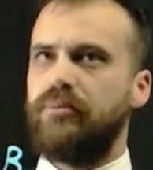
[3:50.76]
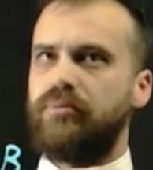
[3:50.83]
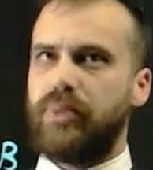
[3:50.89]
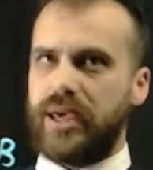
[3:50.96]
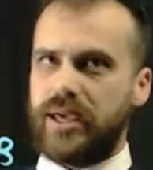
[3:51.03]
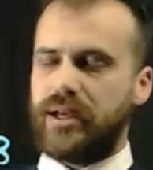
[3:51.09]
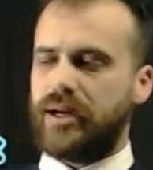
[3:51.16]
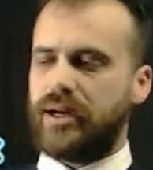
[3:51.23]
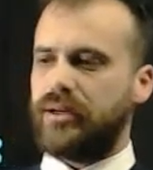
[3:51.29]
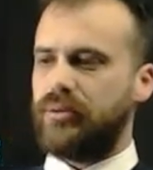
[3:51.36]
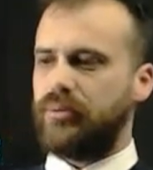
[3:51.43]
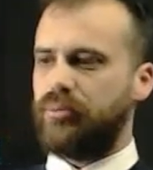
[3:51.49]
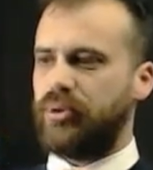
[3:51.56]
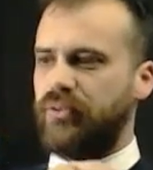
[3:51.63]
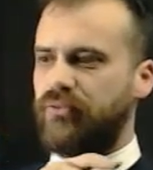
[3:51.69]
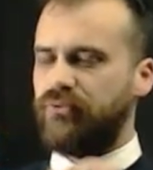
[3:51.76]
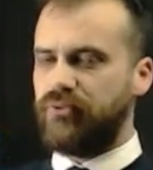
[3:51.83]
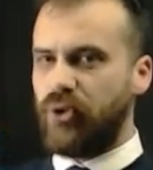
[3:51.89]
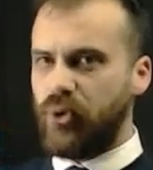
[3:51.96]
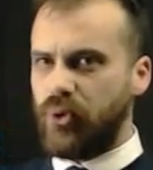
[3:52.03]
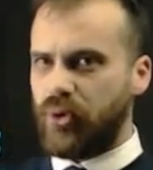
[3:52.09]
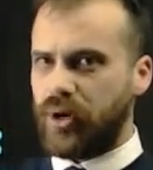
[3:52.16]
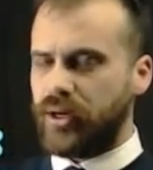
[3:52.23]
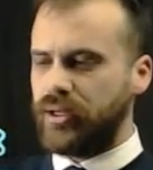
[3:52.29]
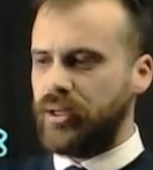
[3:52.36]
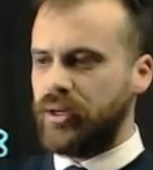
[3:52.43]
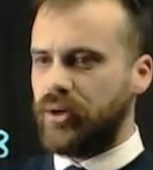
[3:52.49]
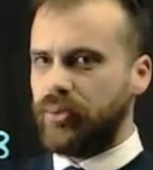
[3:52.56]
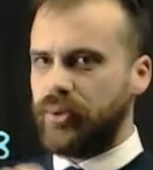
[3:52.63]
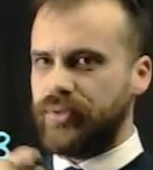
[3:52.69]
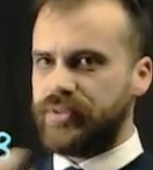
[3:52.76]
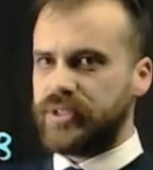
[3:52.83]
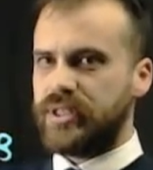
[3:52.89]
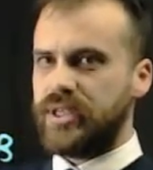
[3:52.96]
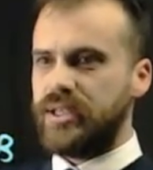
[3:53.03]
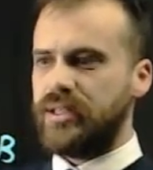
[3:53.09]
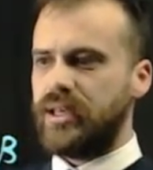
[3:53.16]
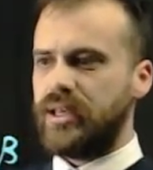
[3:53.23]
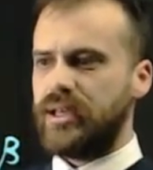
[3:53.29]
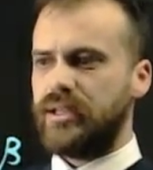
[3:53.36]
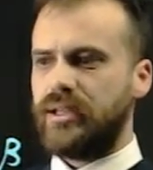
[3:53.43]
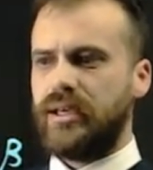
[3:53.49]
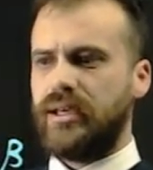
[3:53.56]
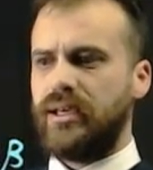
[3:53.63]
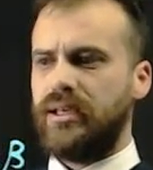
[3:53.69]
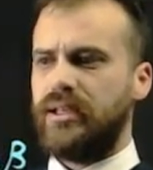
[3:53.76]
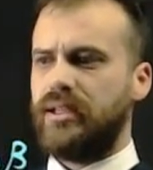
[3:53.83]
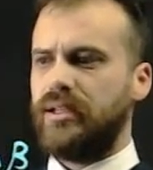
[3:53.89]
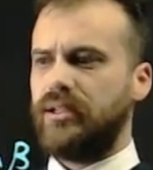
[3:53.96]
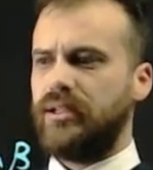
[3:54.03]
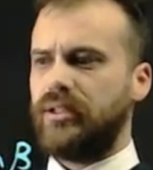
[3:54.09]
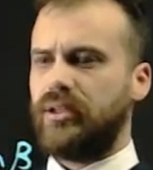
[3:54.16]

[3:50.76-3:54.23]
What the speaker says: beta before? We've seen that in,